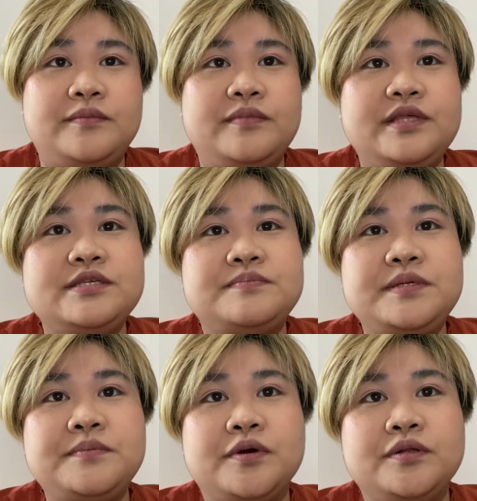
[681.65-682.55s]
these
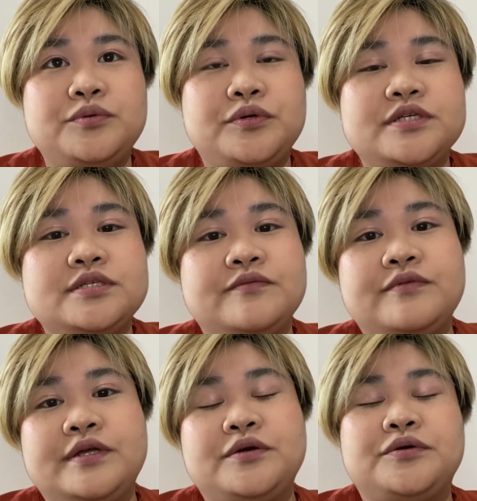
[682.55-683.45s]
people who are
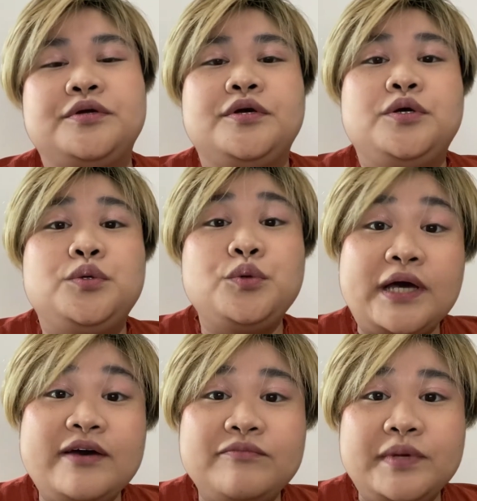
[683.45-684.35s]
suffering or who
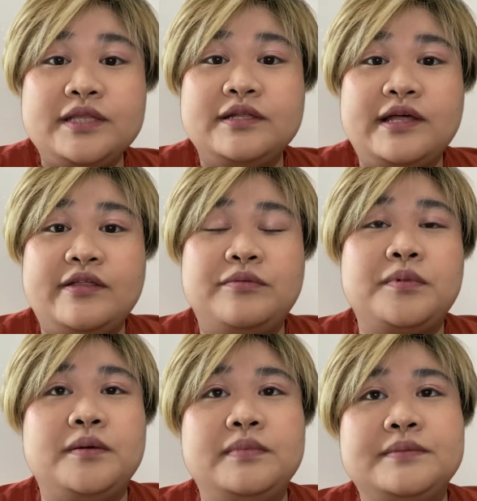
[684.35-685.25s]
have mental health
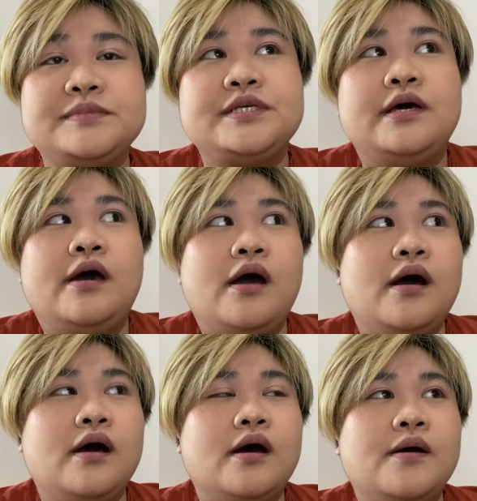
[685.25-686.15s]
problems,
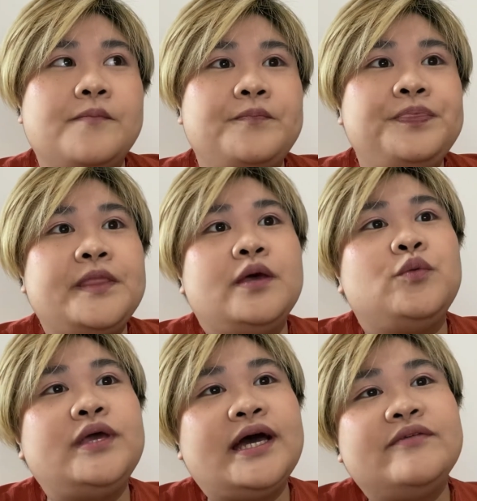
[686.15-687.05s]

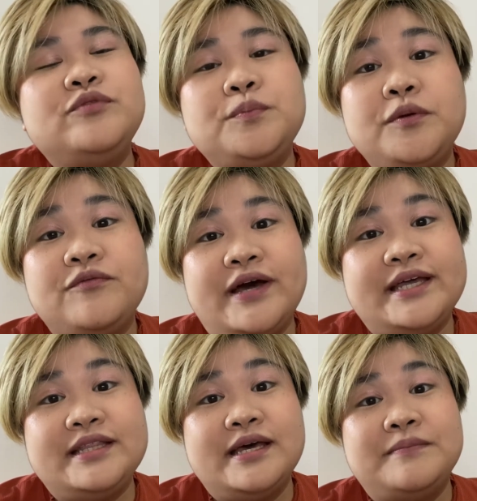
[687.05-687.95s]
we have to
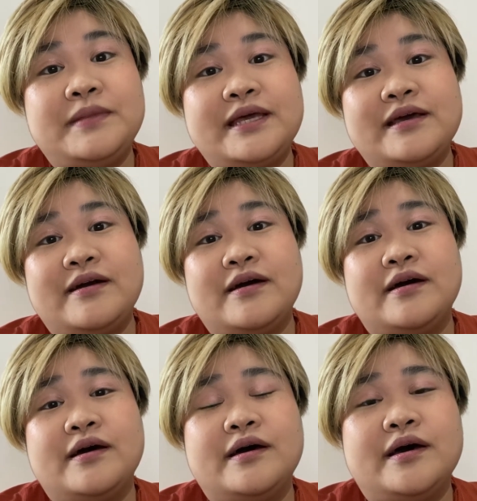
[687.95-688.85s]
provide them like
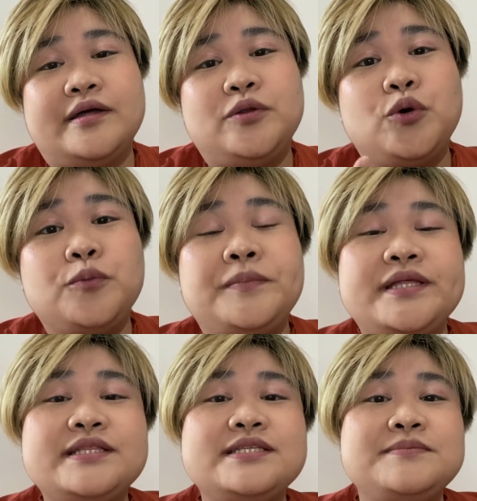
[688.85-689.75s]
an
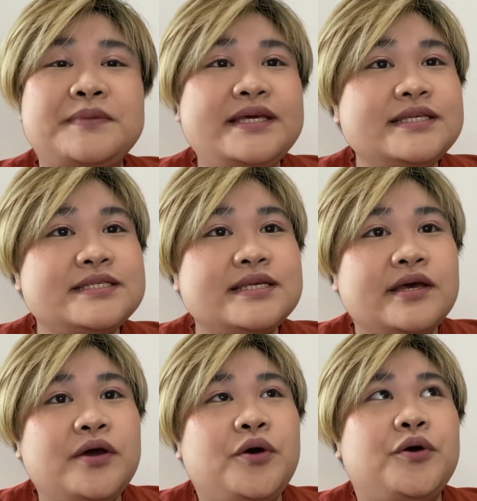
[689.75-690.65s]
open space
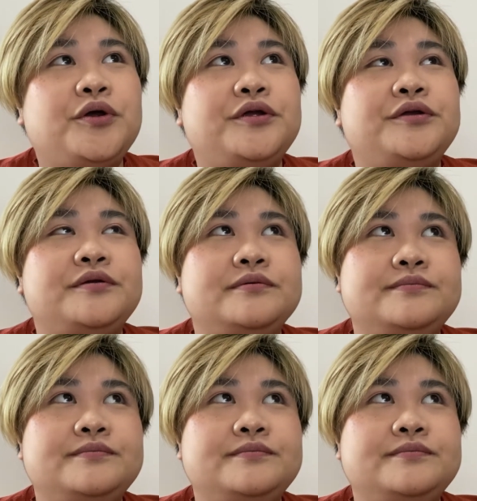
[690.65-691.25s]
or